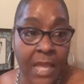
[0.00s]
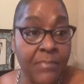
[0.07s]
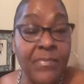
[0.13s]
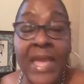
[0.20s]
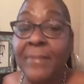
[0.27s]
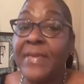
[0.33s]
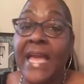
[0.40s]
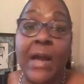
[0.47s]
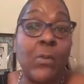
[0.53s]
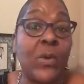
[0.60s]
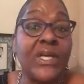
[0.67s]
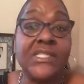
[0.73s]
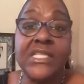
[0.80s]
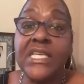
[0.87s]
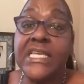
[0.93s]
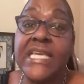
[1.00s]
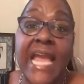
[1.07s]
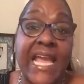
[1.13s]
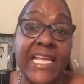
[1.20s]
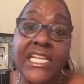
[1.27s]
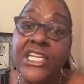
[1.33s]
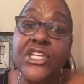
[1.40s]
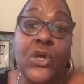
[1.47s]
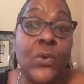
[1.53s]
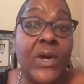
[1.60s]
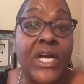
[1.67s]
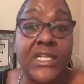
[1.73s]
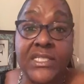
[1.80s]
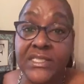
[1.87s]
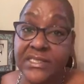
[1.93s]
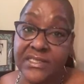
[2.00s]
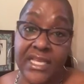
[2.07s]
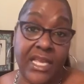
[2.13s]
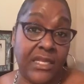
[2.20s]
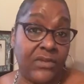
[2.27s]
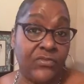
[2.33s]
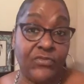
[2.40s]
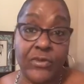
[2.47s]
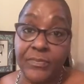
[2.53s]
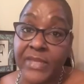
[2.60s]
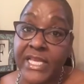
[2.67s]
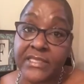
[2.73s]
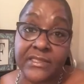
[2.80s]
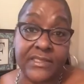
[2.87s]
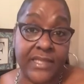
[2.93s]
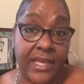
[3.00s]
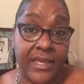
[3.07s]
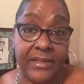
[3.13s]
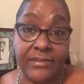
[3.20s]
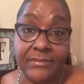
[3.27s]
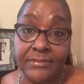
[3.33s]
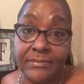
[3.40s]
Maybe I wasn't gaining no understanding from that set.